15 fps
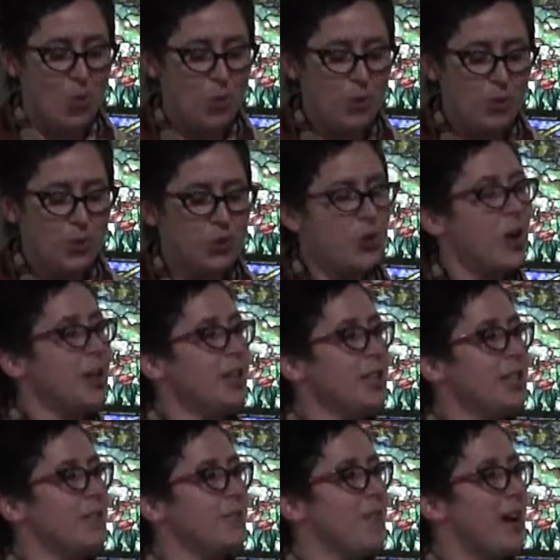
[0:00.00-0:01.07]
we were
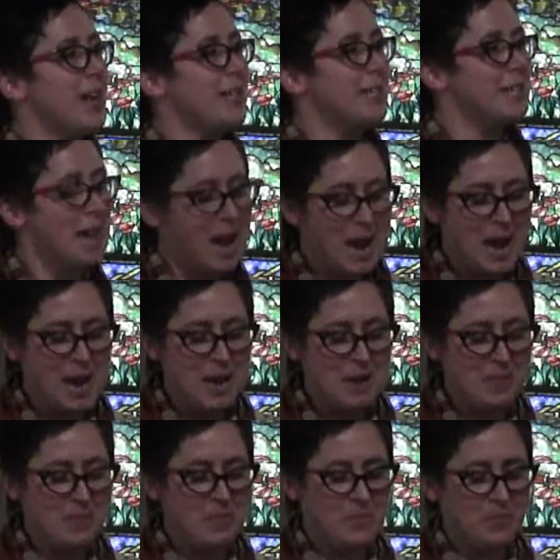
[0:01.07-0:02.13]
struggling to find a
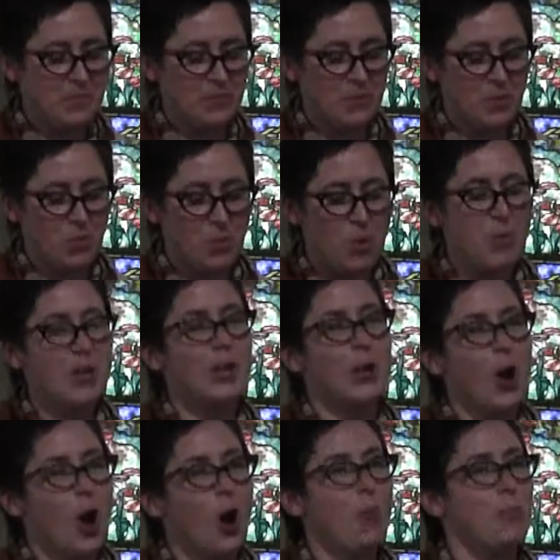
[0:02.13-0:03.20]
time when we
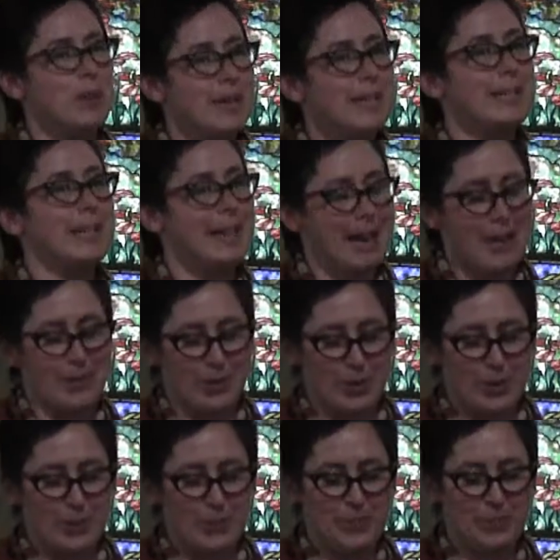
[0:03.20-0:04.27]
could all be
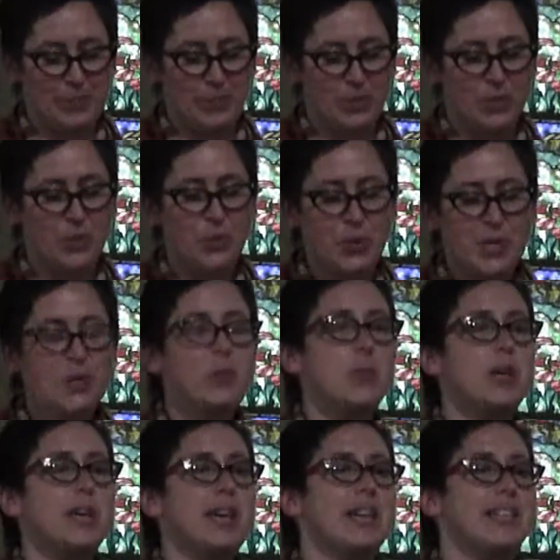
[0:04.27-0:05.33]
together. So this
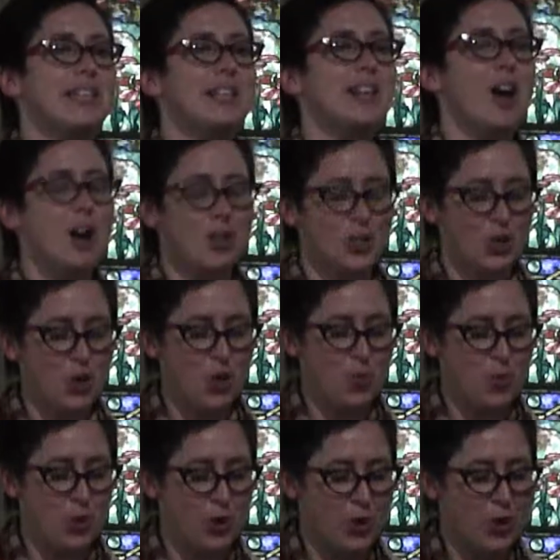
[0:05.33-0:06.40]
weekend in
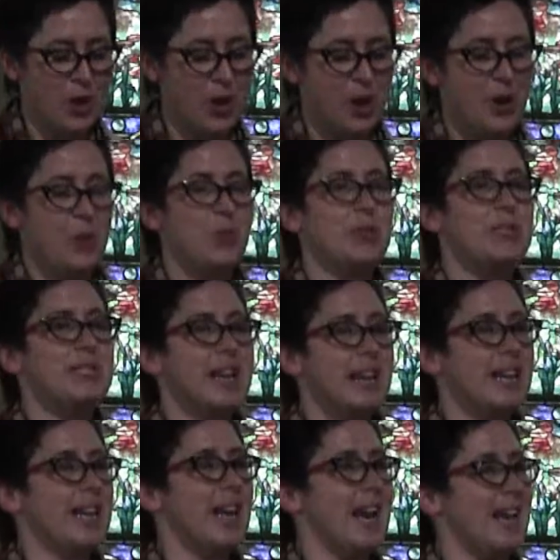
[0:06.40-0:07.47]
October was
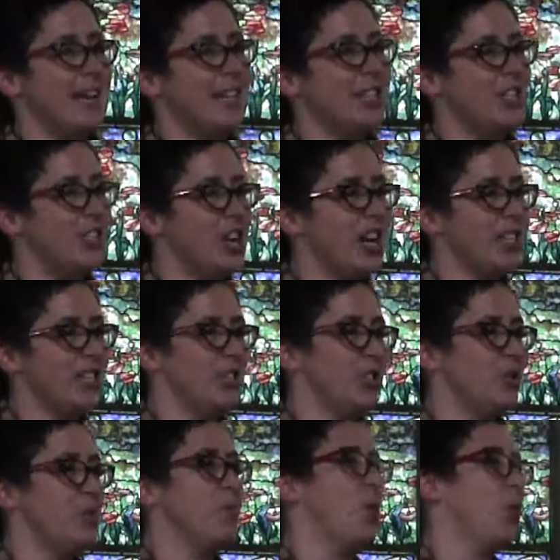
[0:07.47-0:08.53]
dedicated just
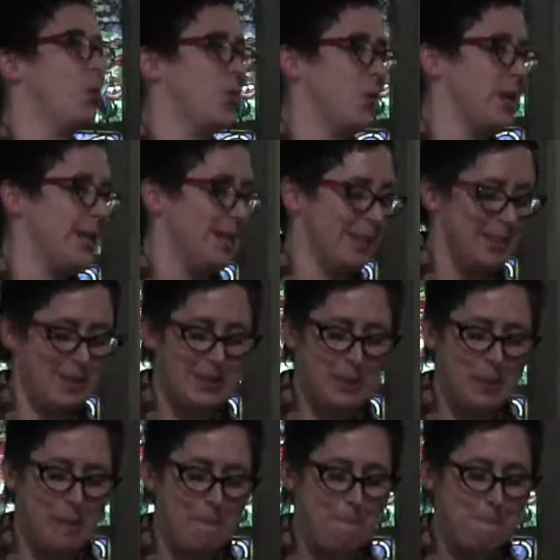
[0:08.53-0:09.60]
to the Mole
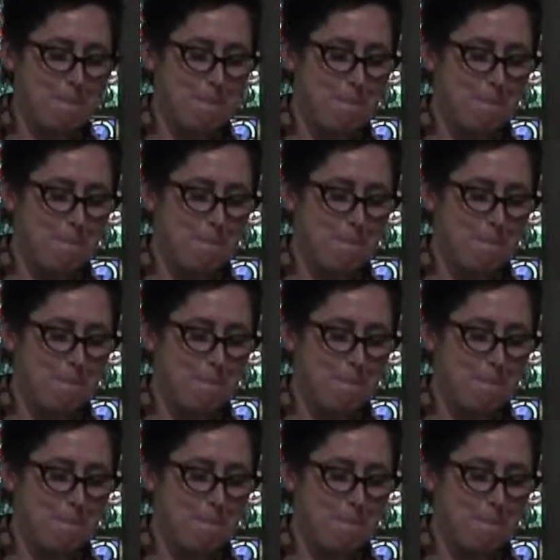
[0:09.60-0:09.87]
Queens.